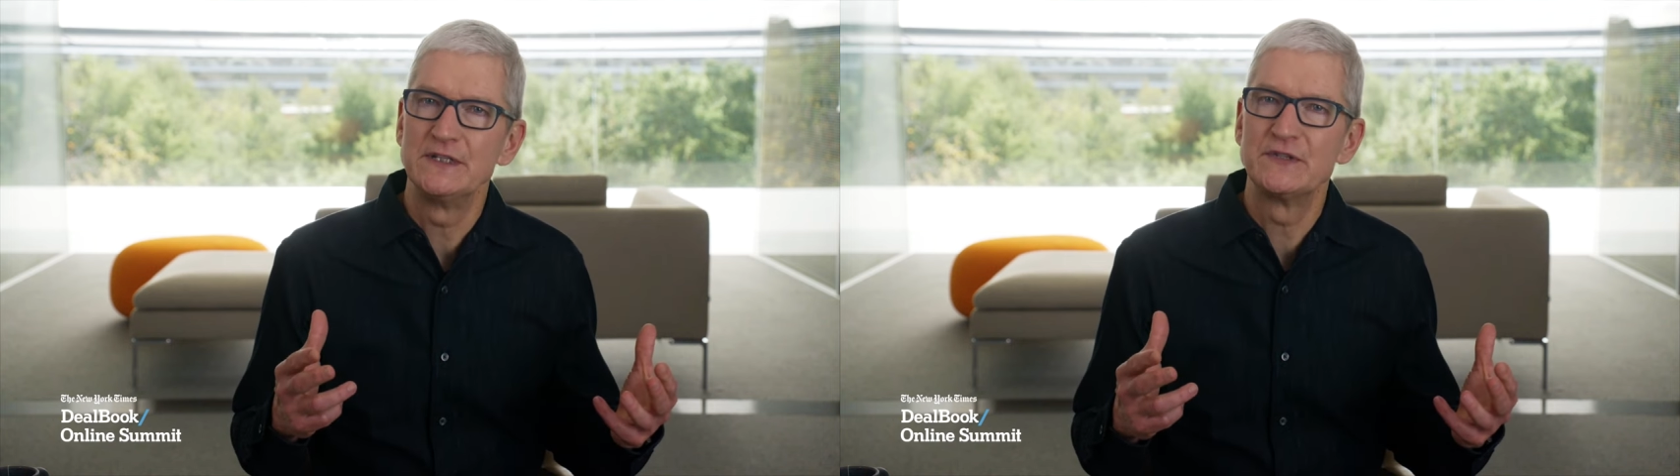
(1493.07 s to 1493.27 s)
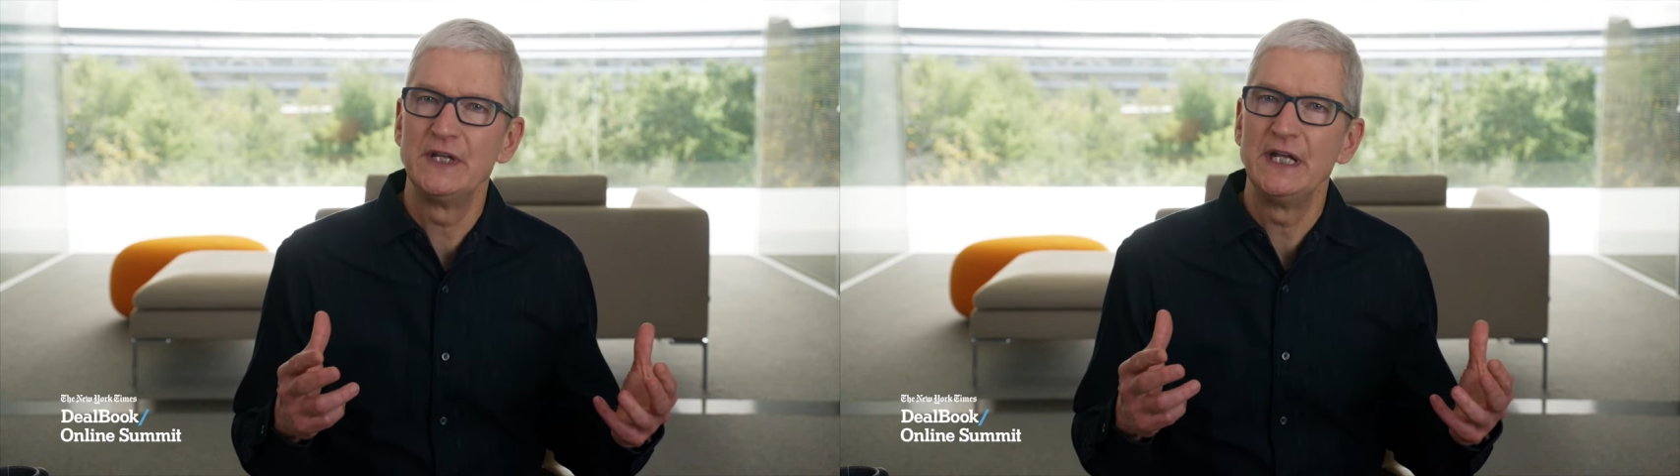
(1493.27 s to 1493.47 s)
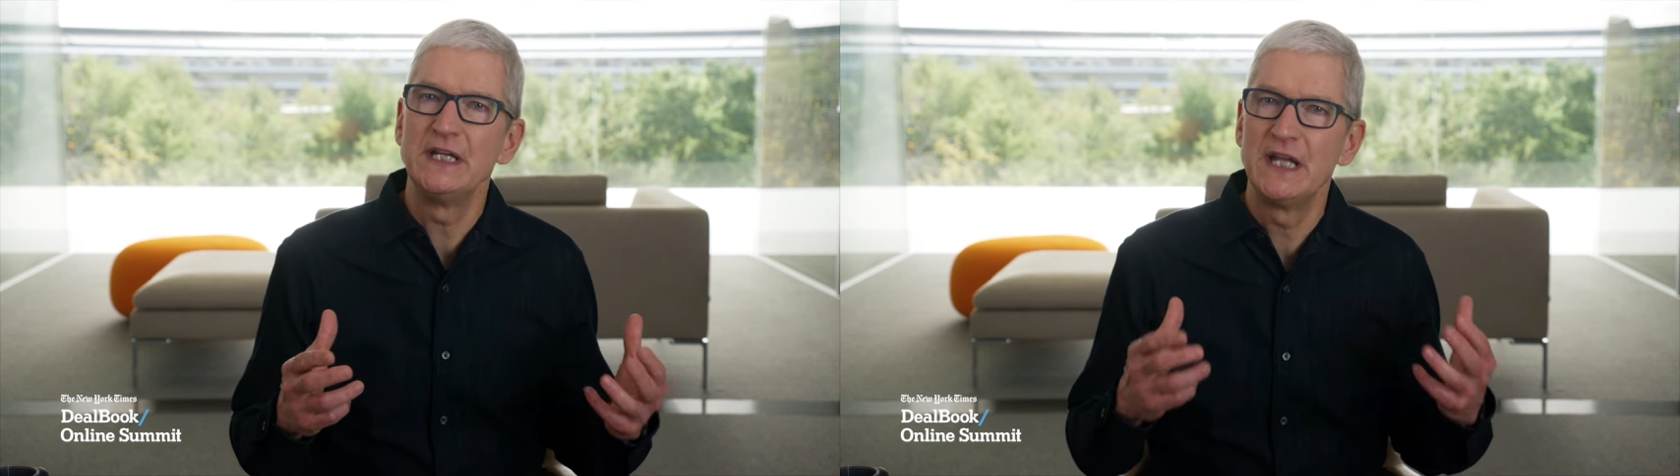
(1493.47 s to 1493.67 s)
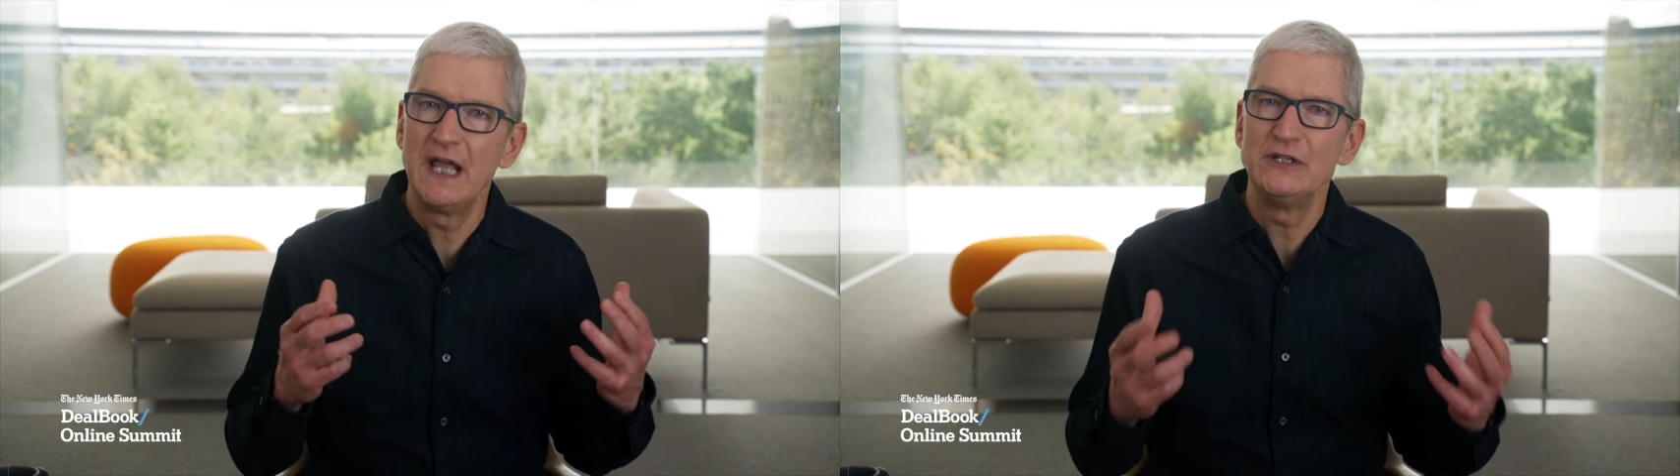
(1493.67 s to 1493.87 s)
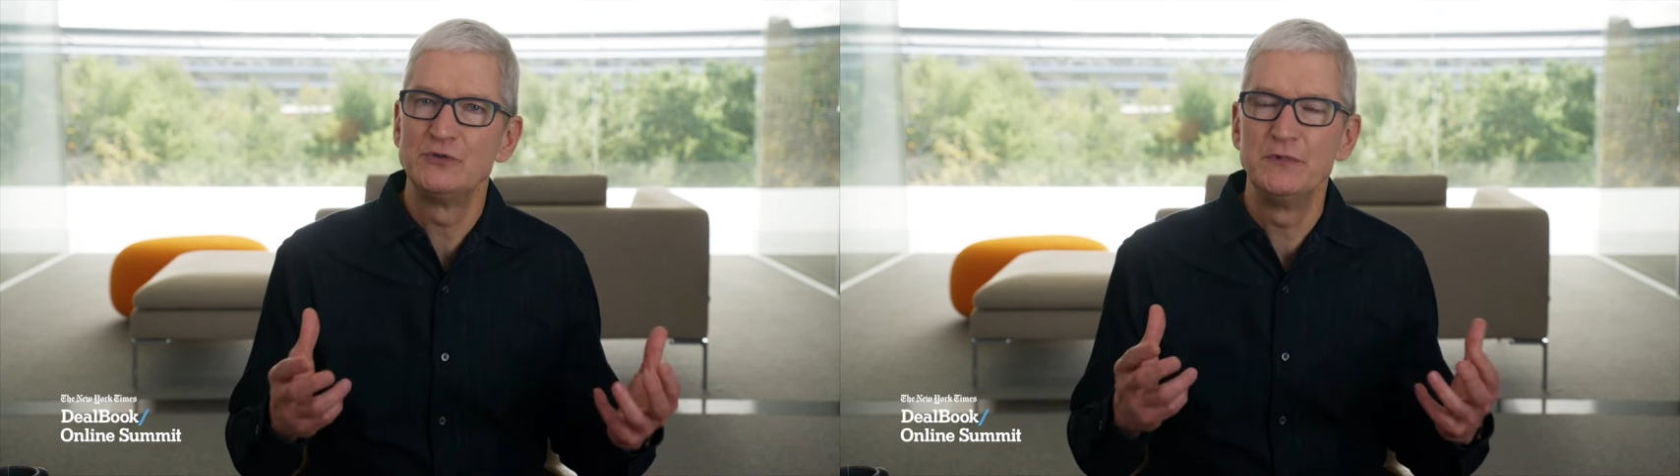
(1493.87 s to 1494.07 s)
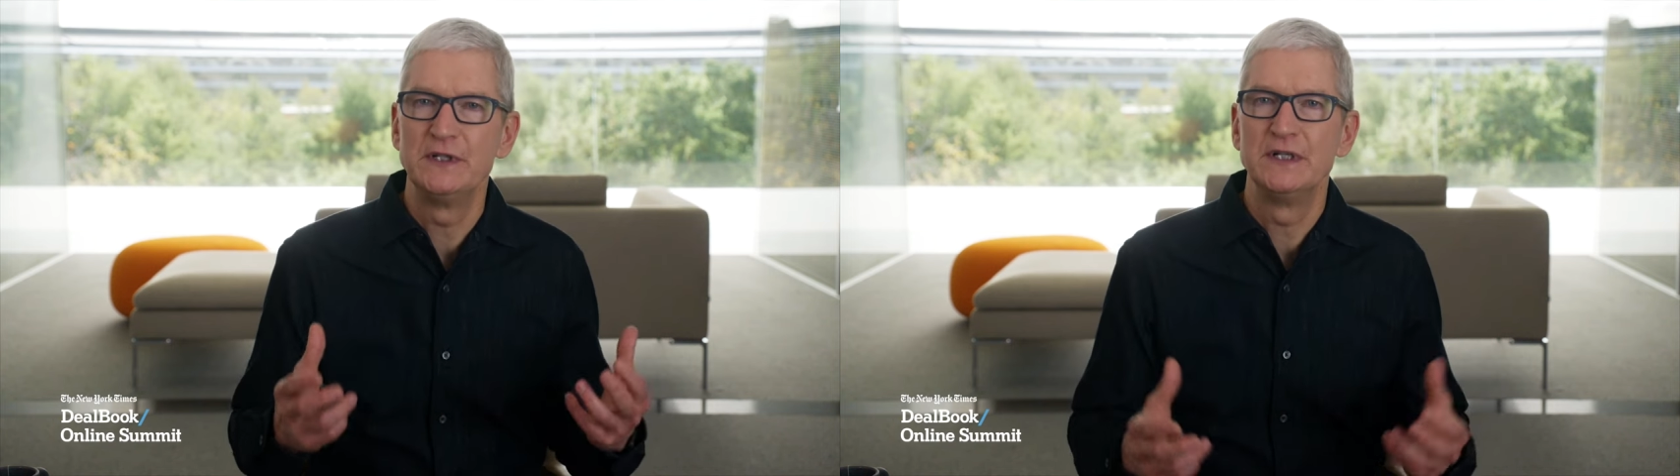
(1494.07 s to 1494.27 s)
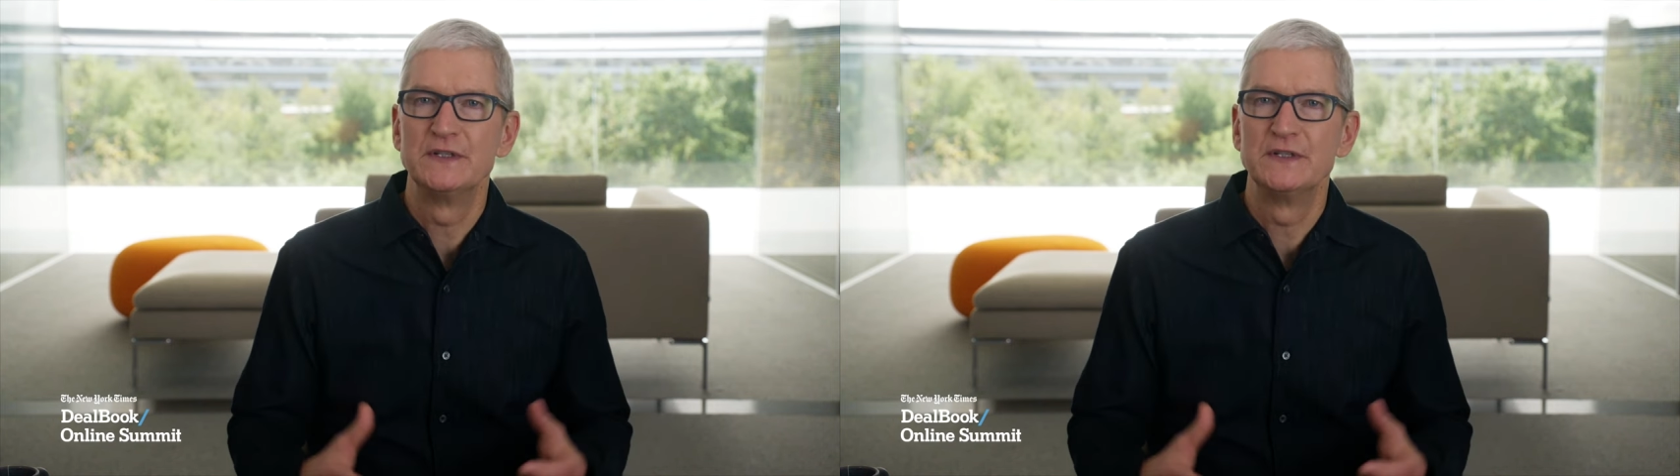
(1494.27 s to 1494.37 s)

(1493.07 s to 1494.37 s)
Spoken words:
is that engagement